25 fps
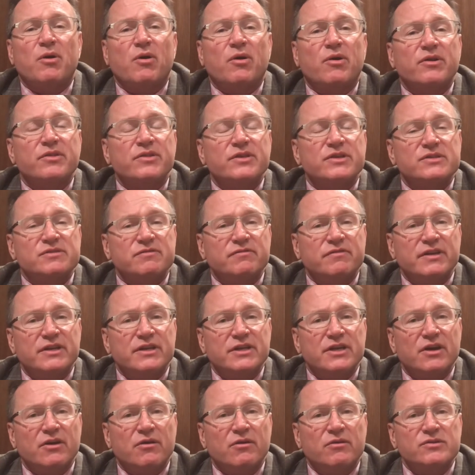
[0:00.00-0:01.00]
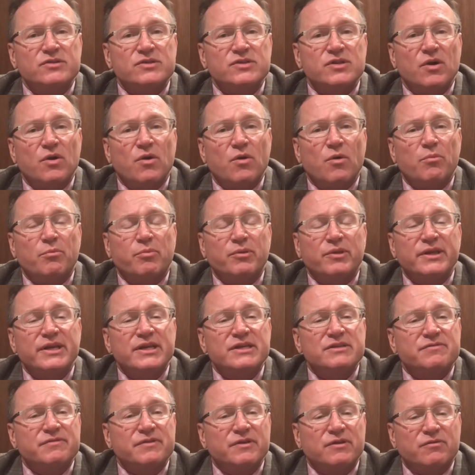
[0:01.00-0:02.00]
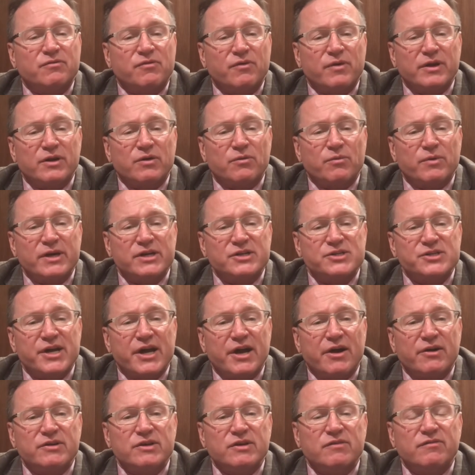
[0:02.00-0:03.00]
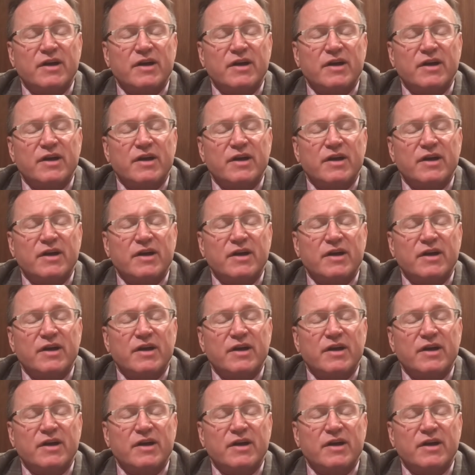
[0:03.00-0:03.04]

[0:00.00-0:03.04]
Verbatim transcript: part of this video, so please feel free to reach out.